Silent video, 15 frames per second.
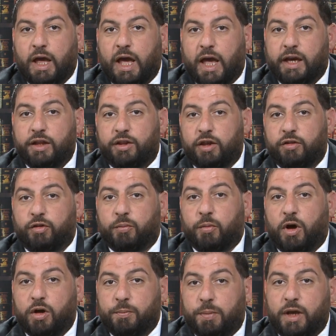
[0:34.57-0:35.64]
Anything from
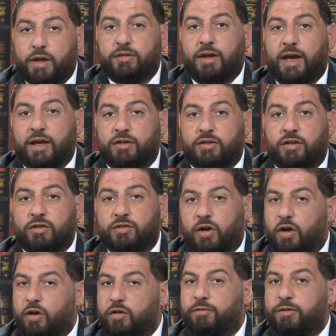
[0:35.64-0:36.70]
unpaid taxes,
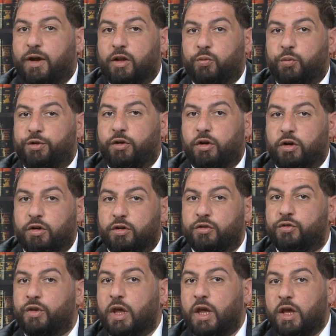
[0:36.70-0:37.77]
unfiled returns,